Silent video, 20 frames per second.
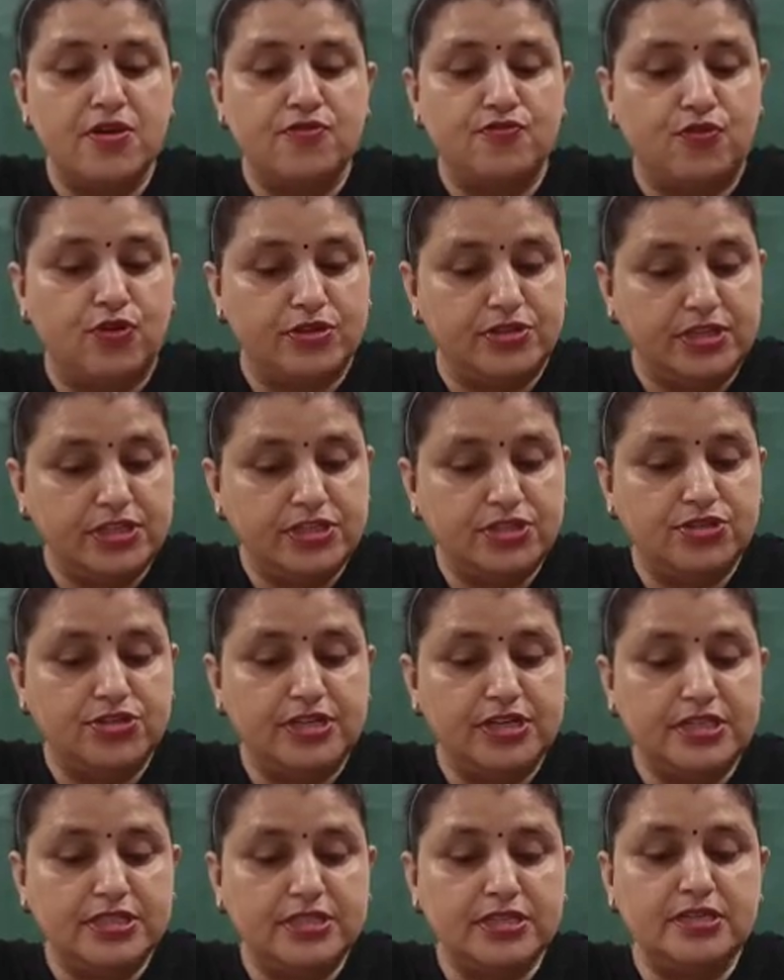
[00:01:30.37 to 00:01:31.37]
For this
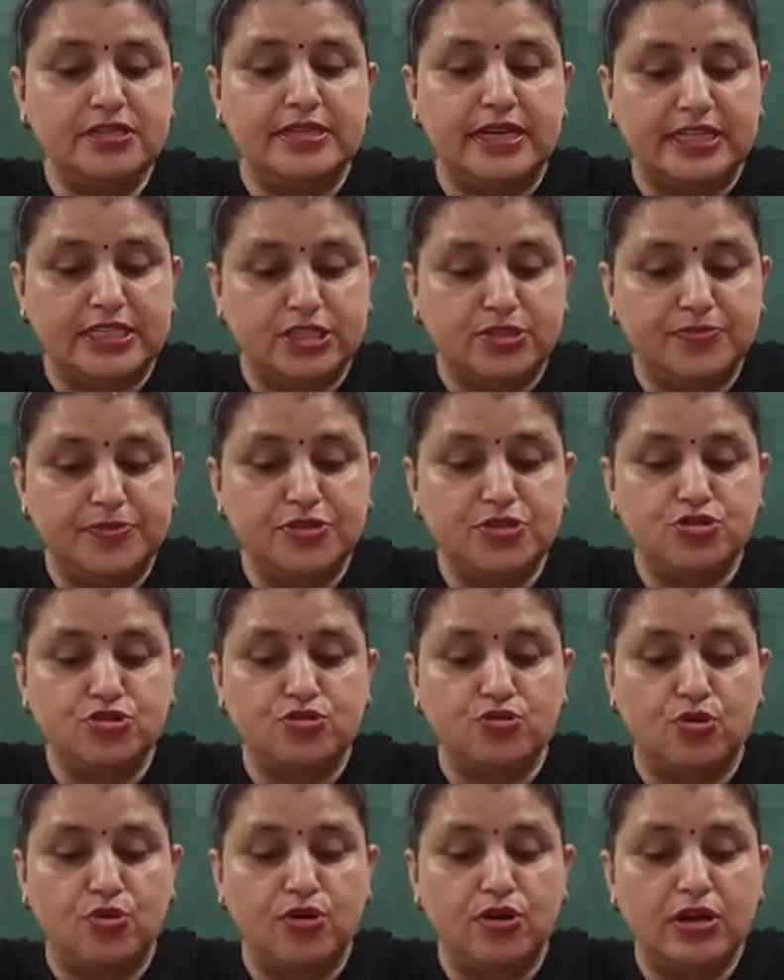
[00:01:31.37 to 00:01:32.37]
reason, dustbins
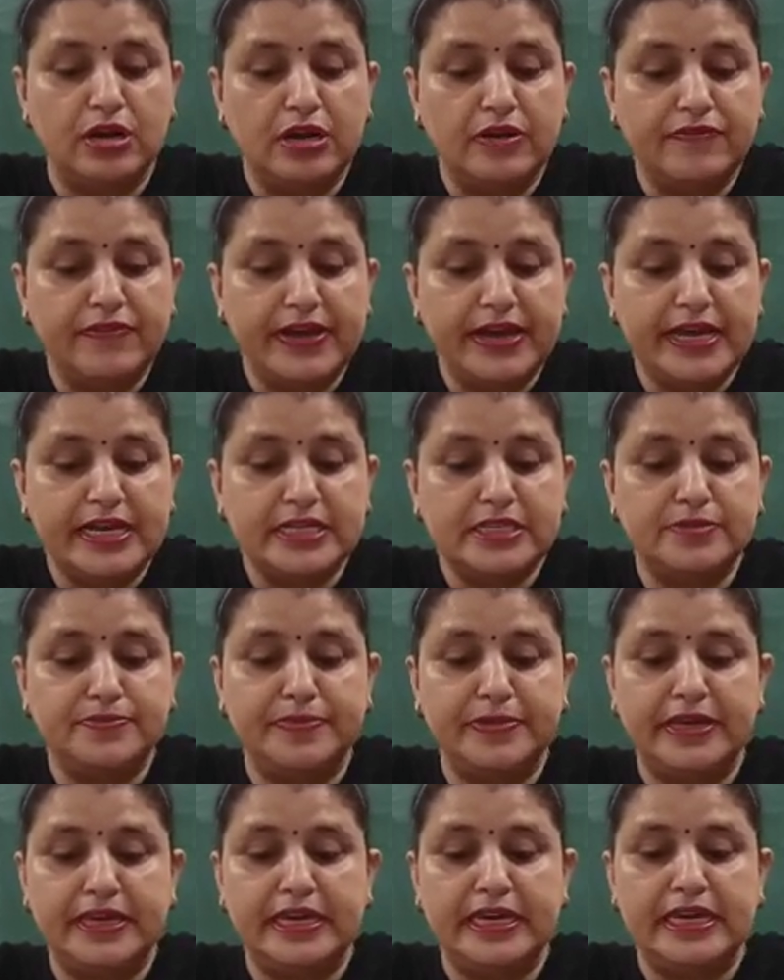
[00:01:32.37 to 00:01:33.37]
should always
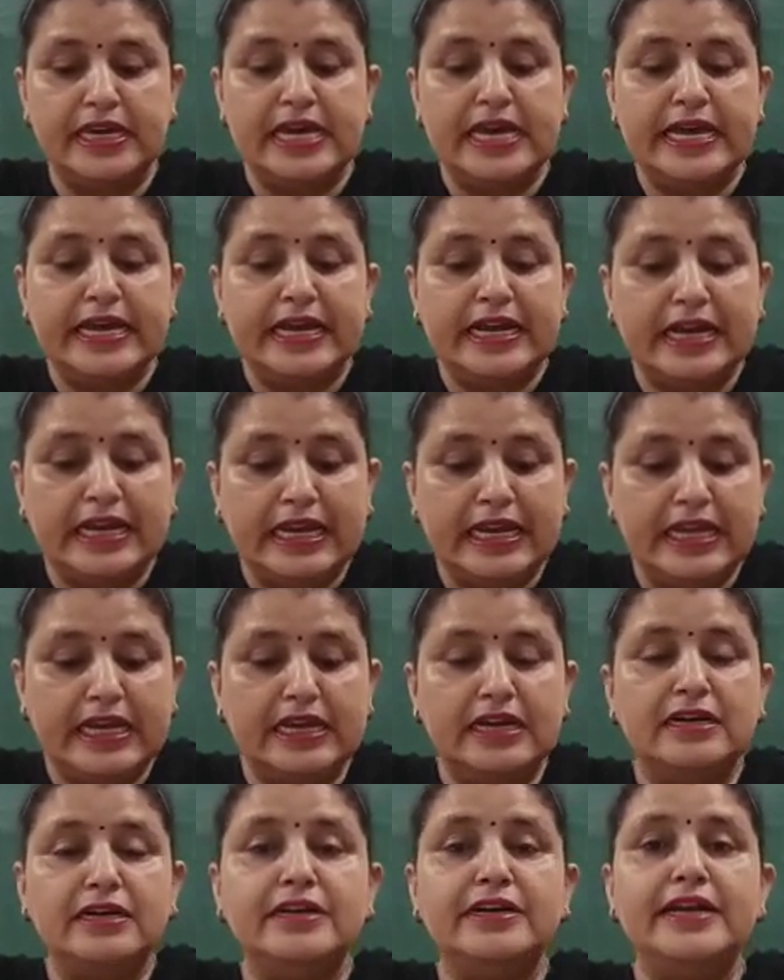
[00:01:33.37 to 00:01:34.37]
be
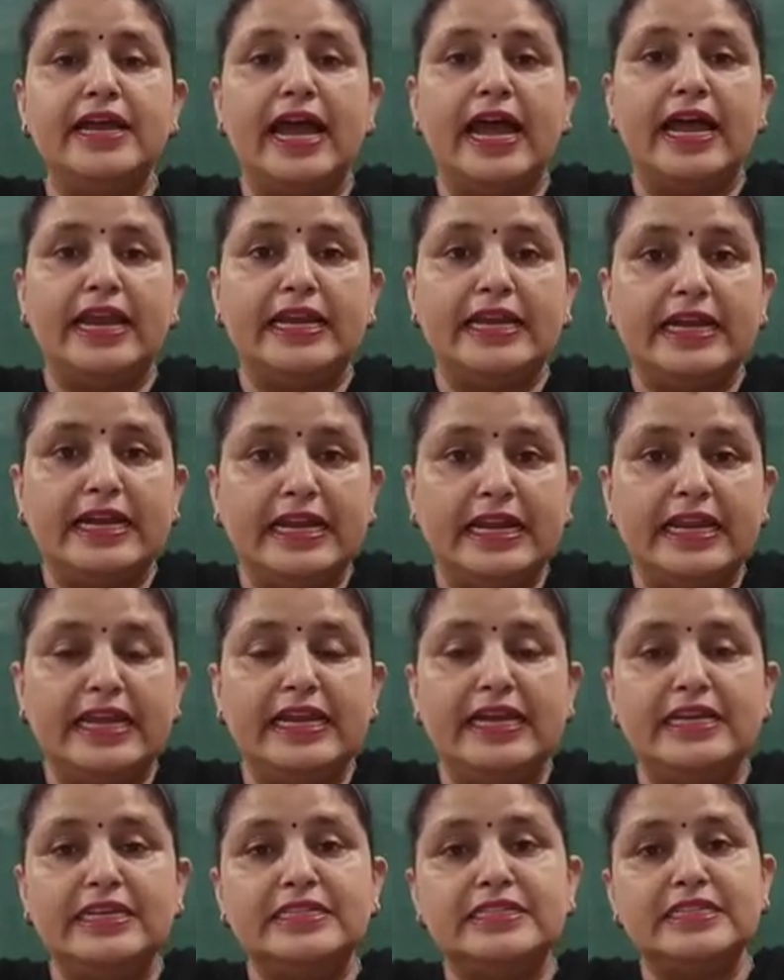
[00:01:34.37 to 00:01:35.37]
cleared and
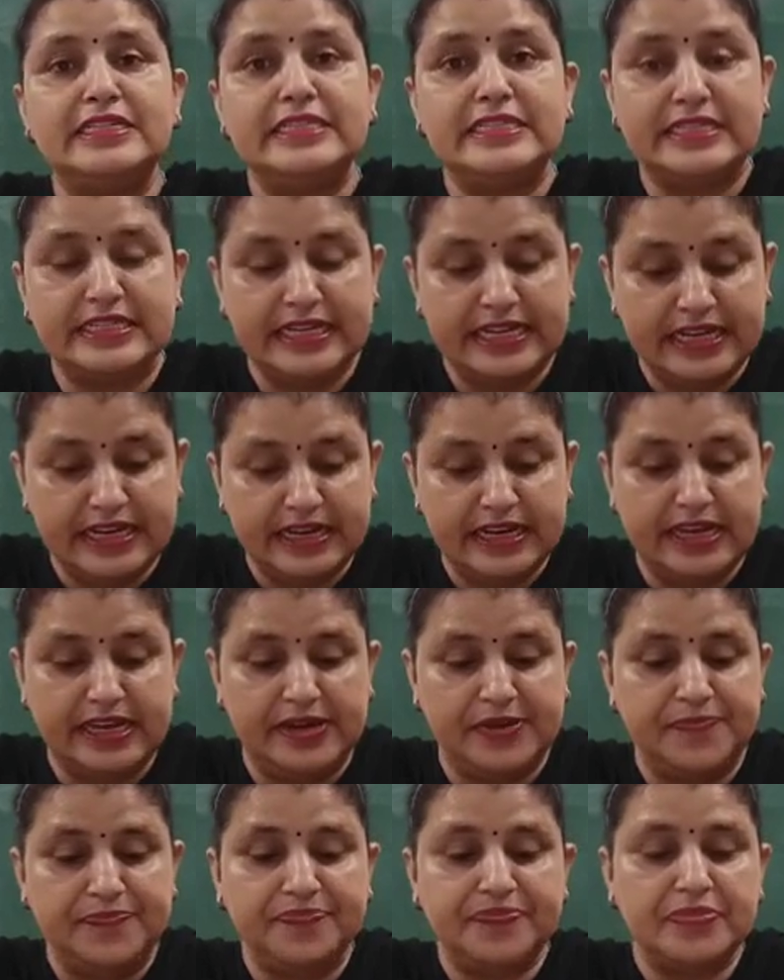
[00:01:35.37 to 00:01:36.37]
cleaned daily.